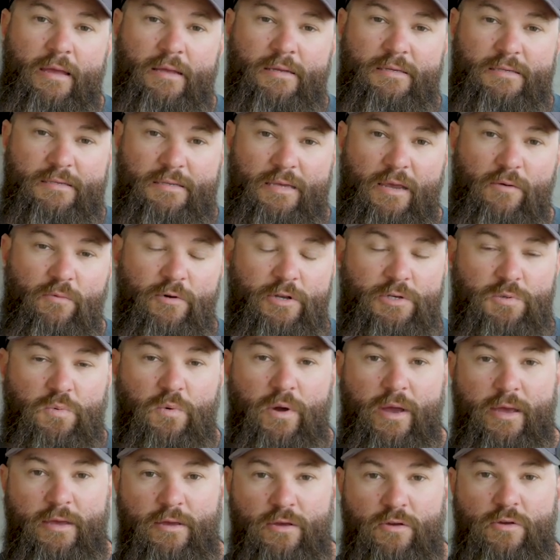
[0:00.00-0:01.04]
see which
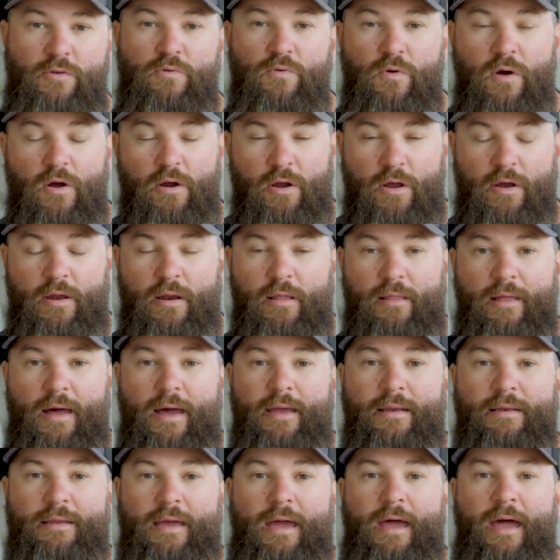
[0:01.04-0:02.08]
way you are going to
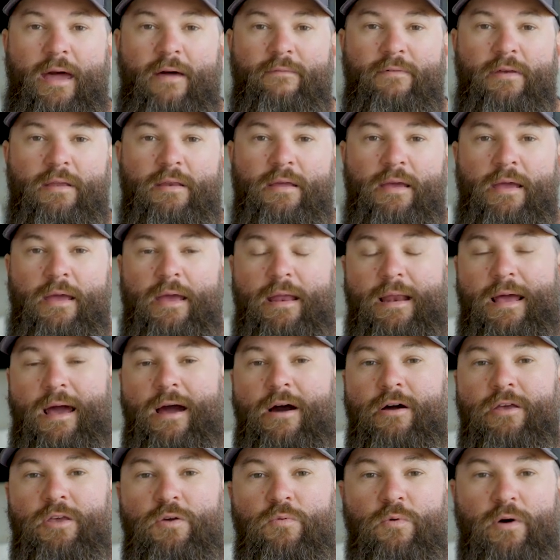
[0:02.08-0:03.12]
like to have it and
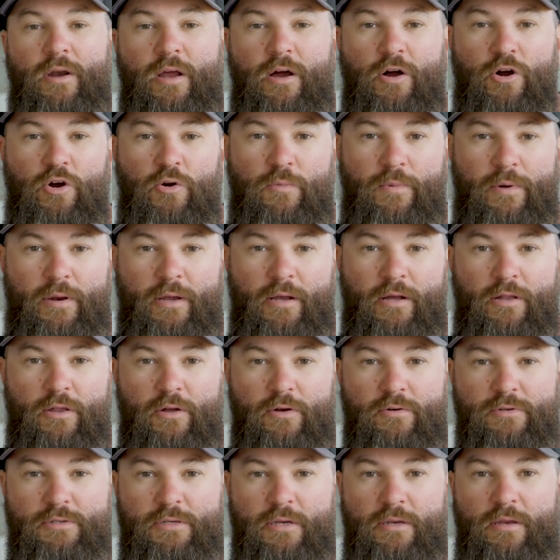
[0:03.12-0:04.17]
how you want to open and
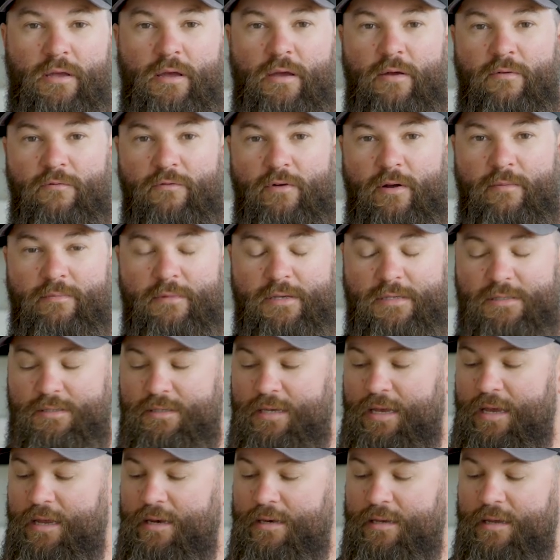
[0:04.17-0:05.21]
close it from the
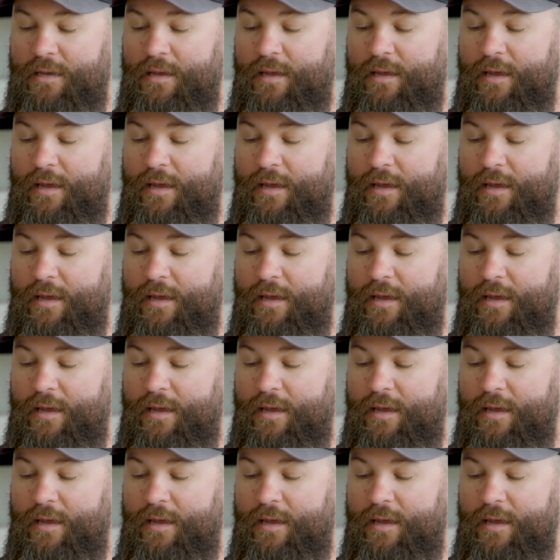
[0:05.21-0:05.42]
seat,